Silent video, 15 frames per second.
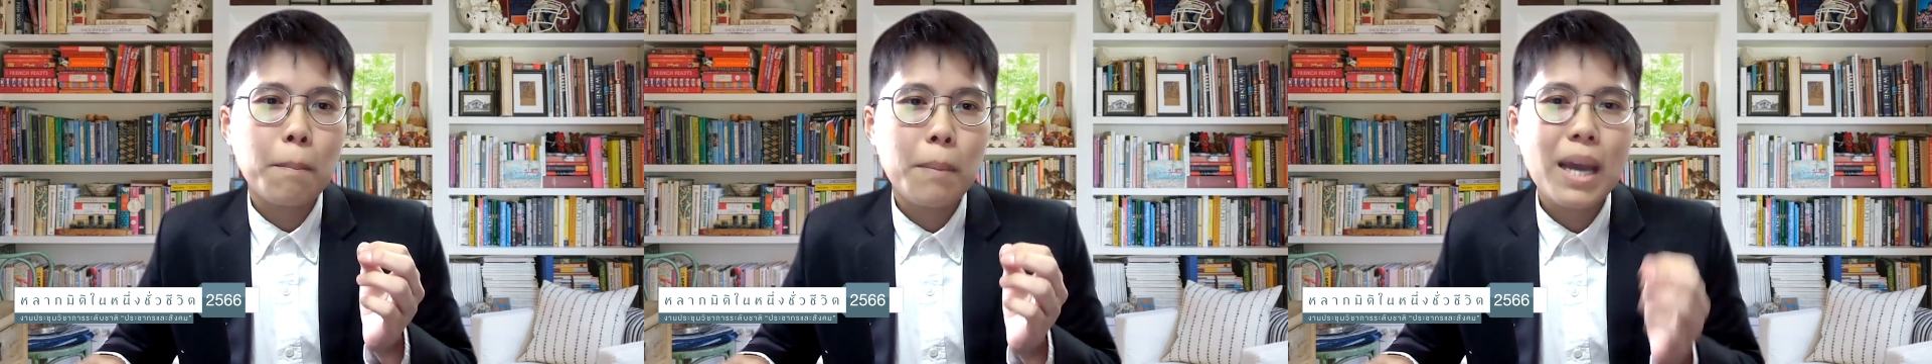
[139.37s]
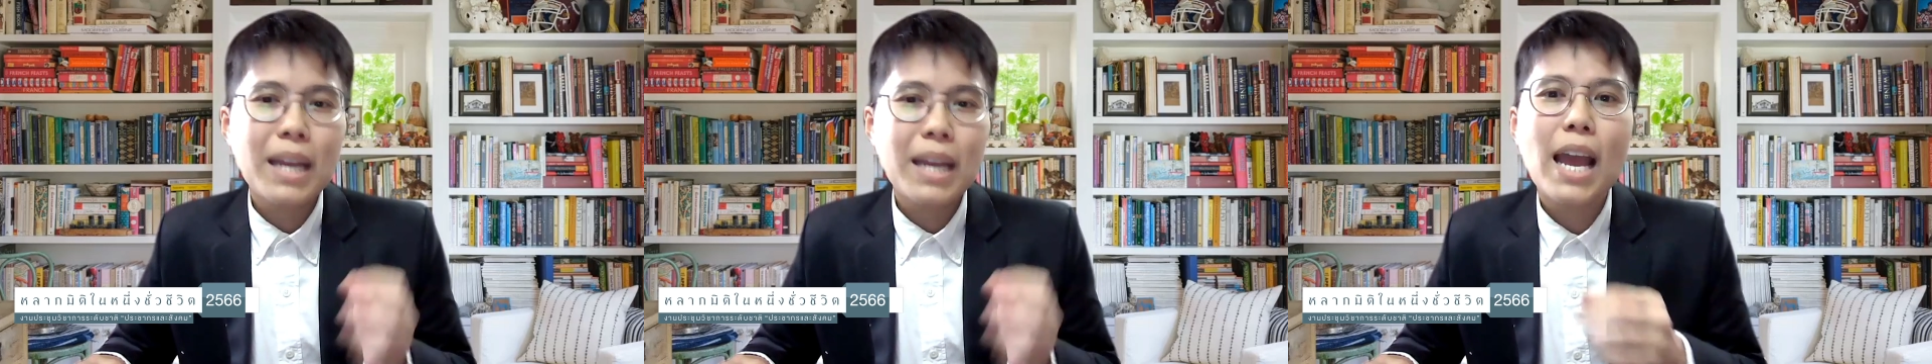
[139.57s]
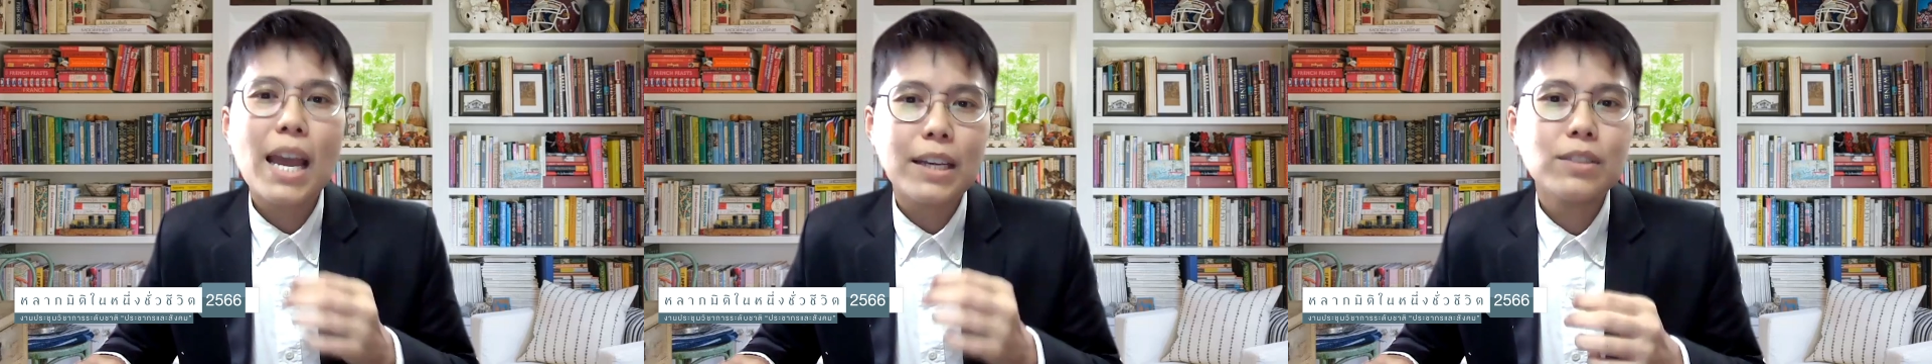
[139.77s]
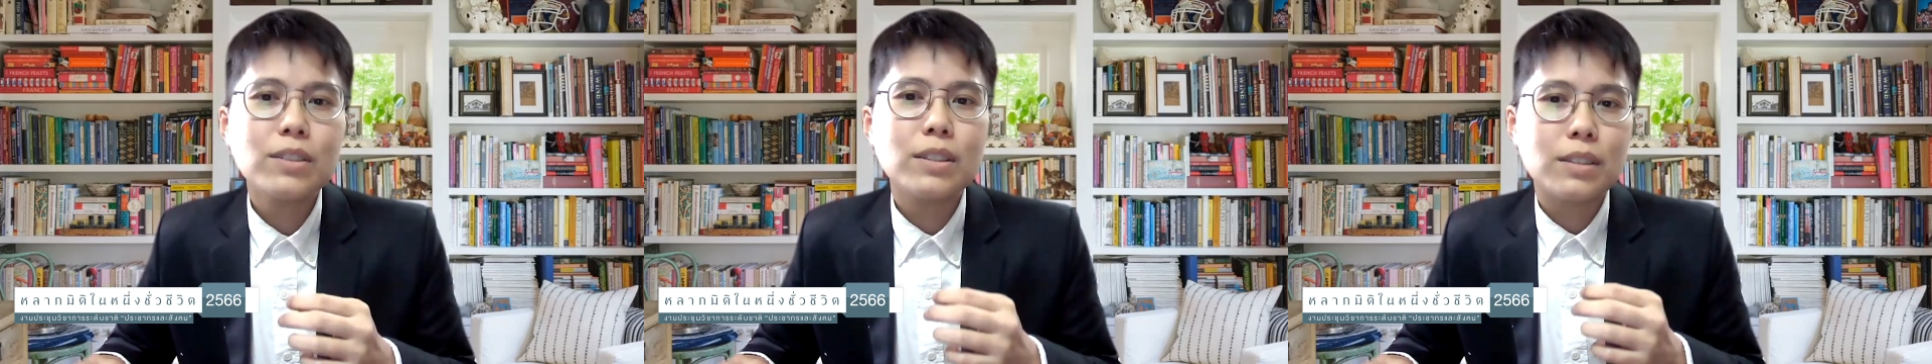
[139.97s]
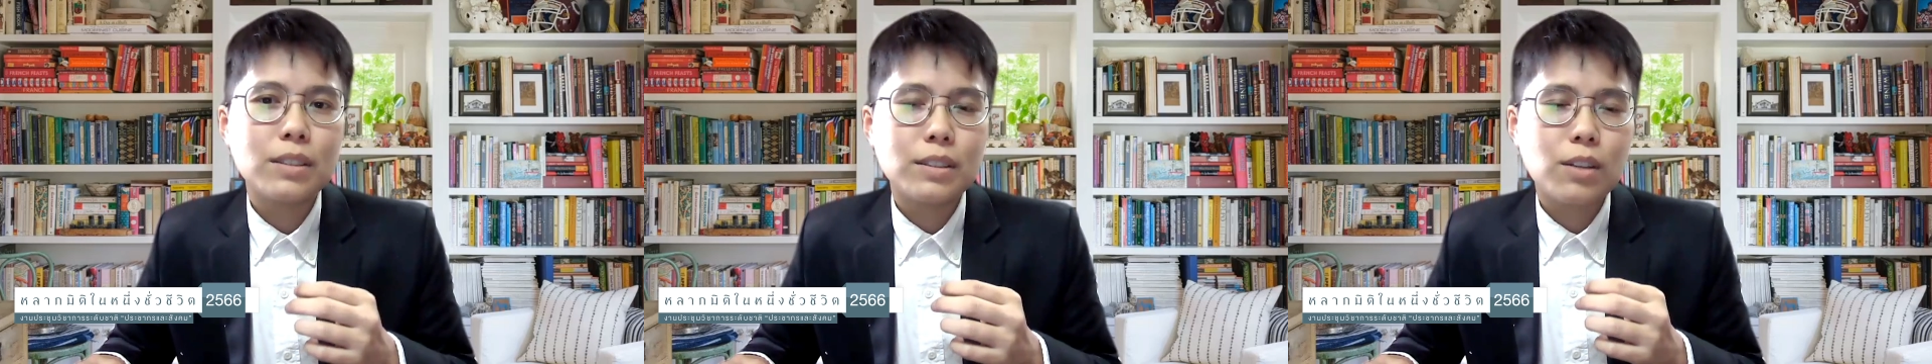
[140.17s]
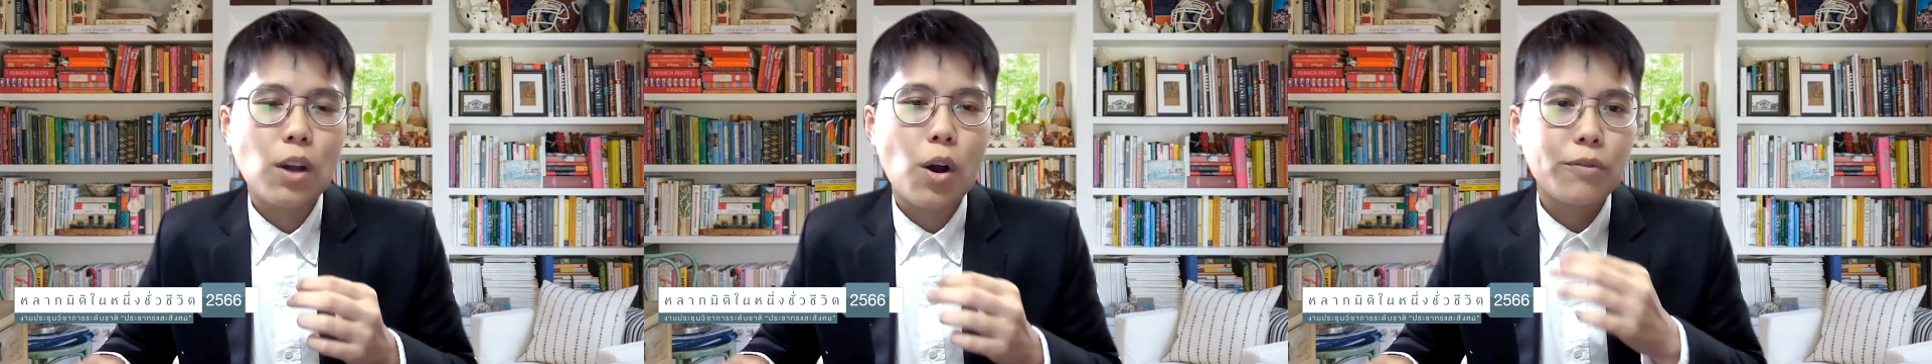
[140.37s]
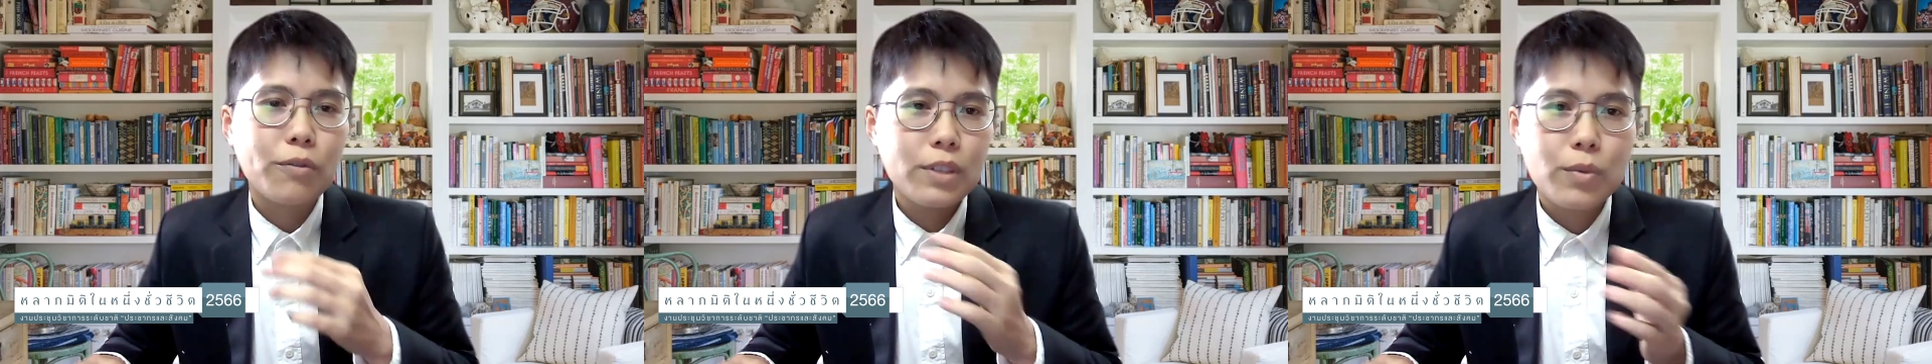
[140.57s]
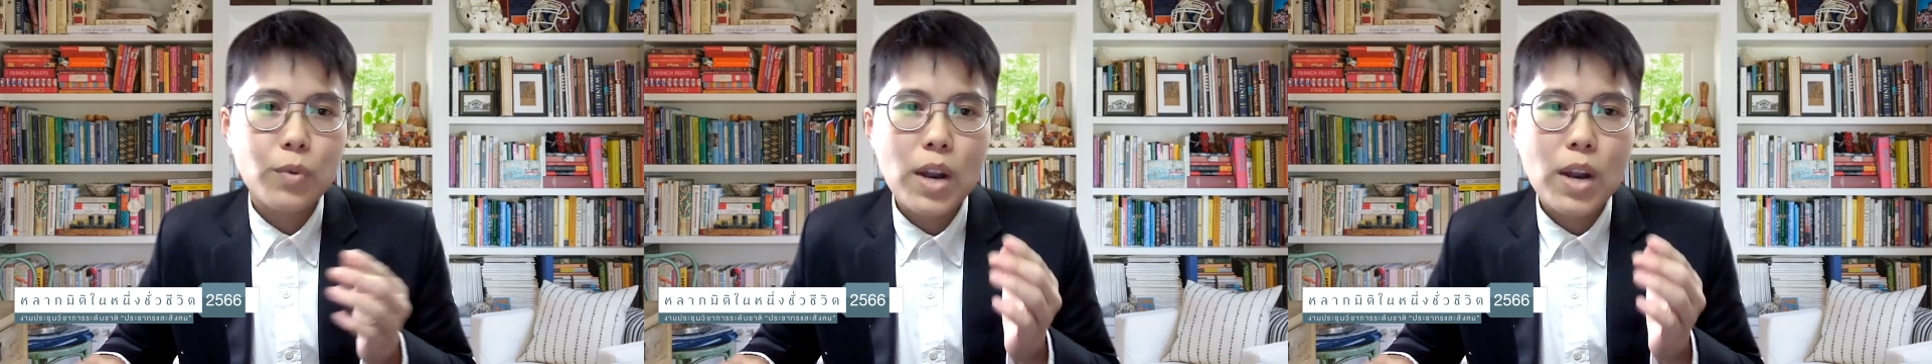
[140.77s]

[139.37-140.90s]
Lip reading: mediators of the